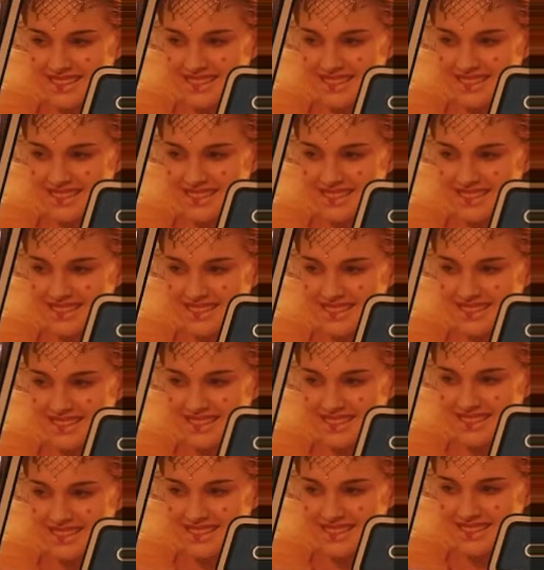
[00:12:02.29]

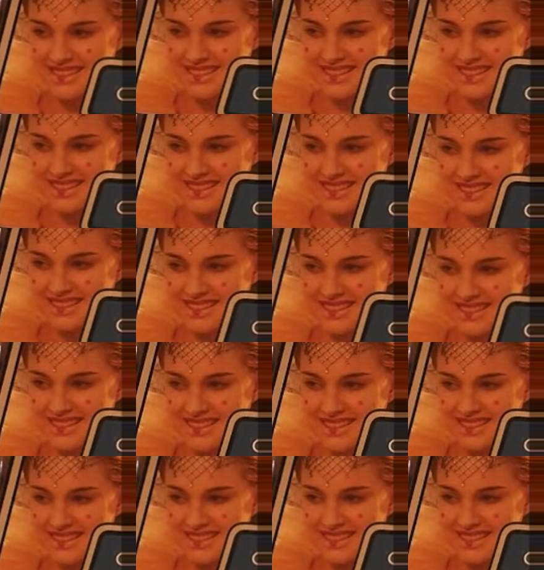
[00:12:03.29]

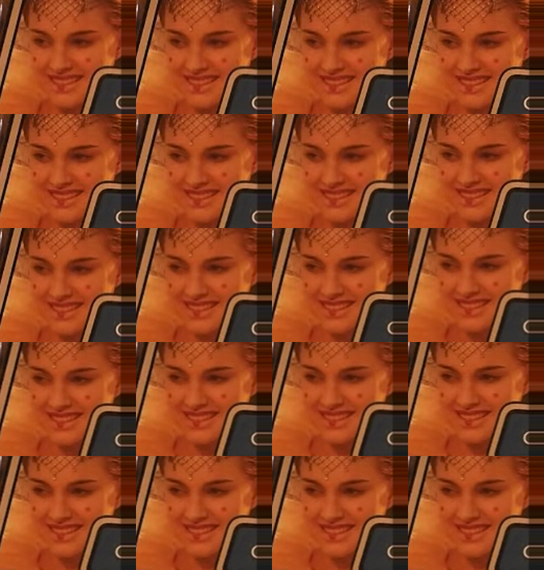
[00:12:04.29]

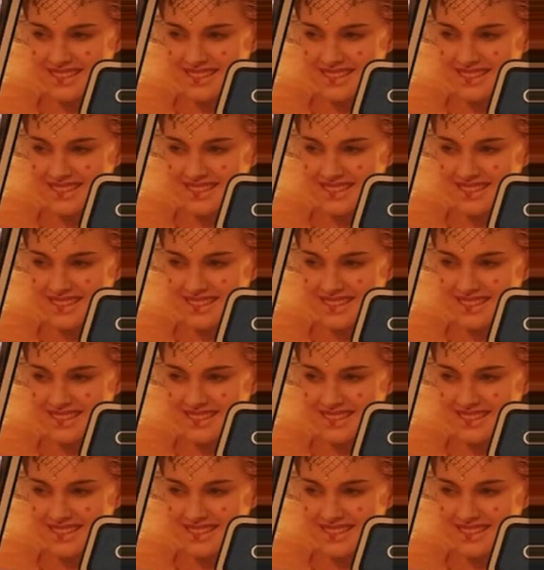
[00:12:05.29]
No one is speaking in this clip.